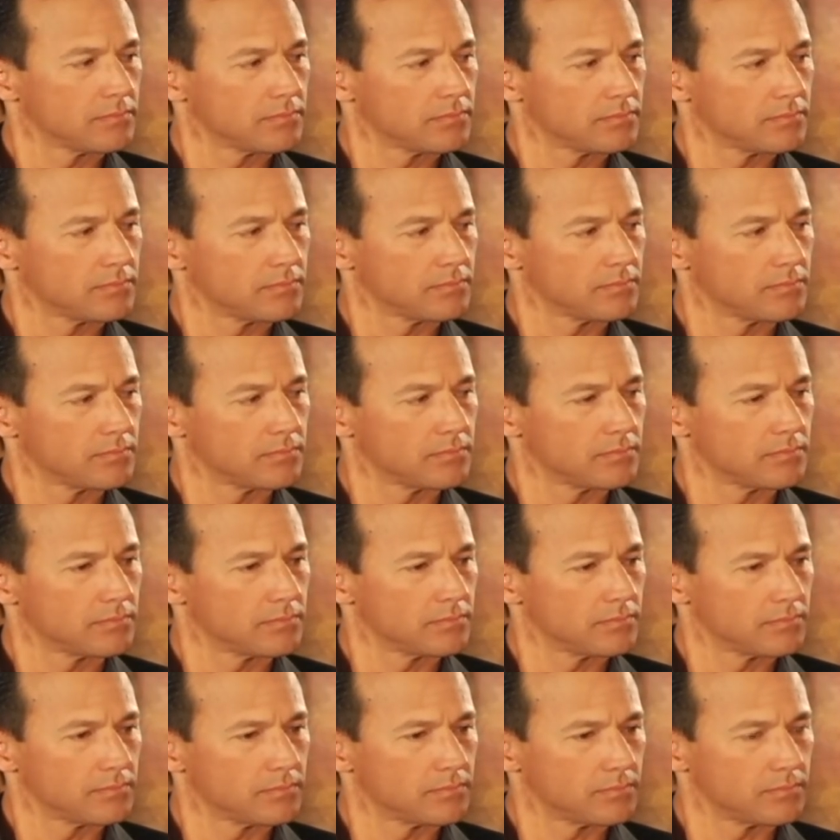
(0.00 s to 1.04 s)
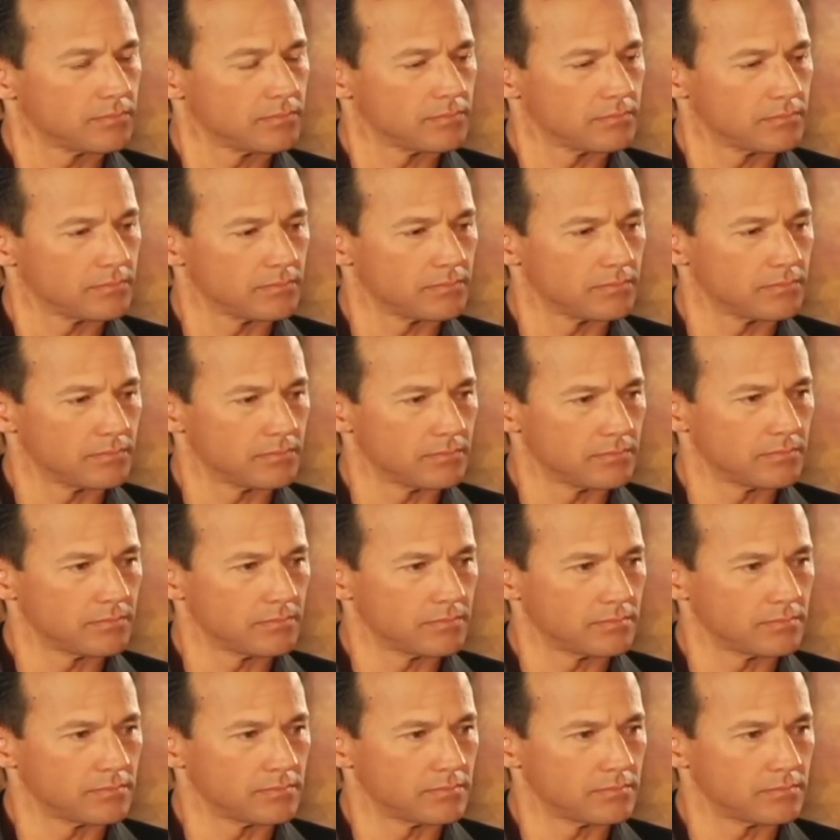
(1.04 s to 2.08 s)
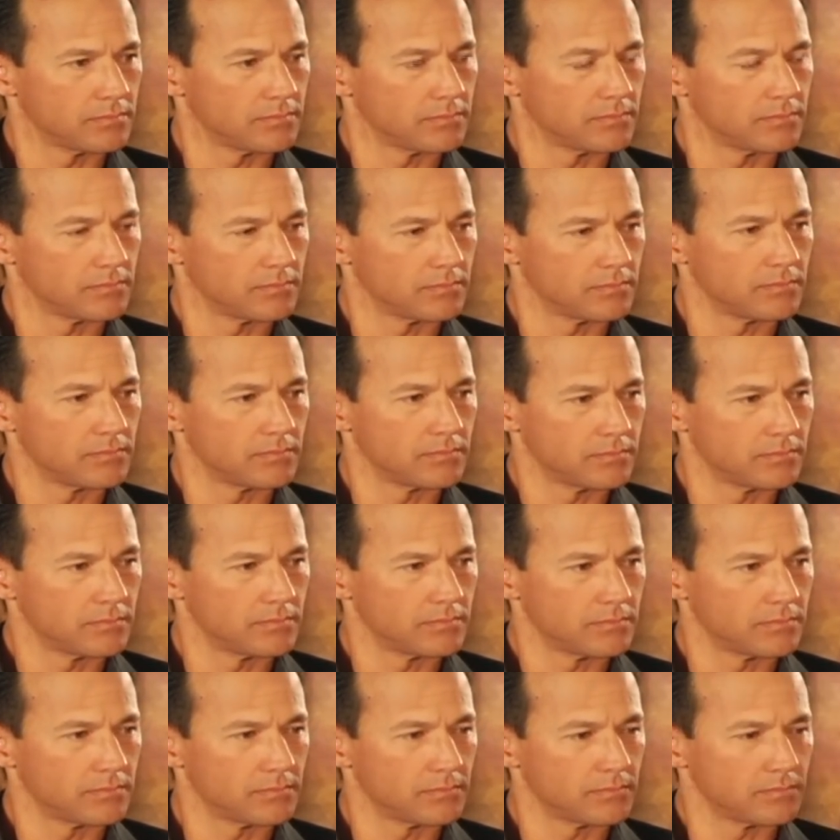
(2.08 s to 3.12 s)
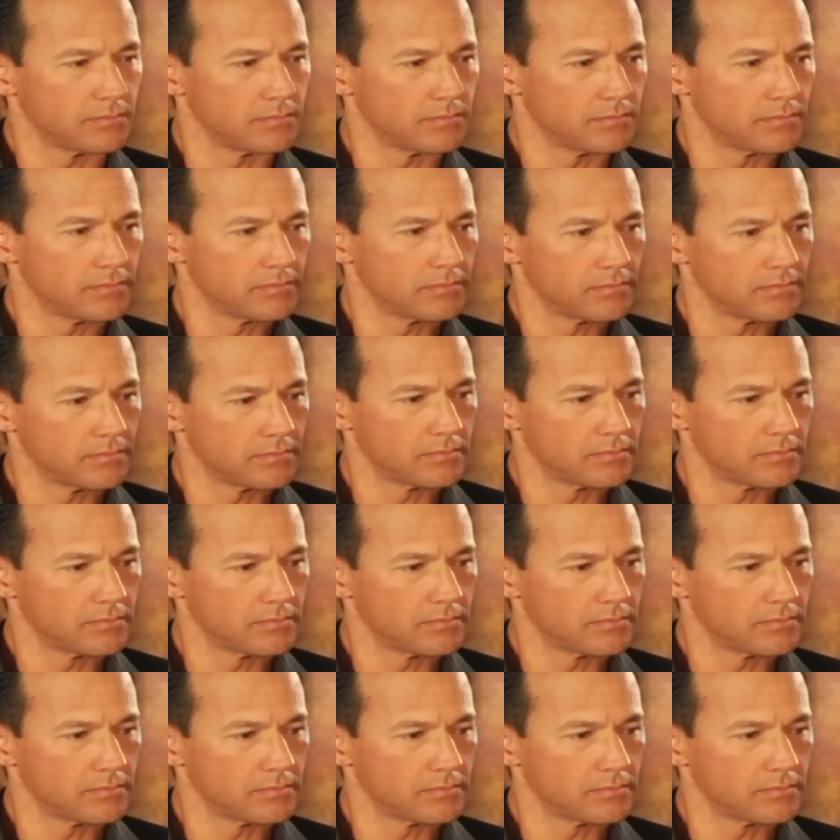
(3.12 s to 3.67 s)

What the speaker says: This person isn't speaking.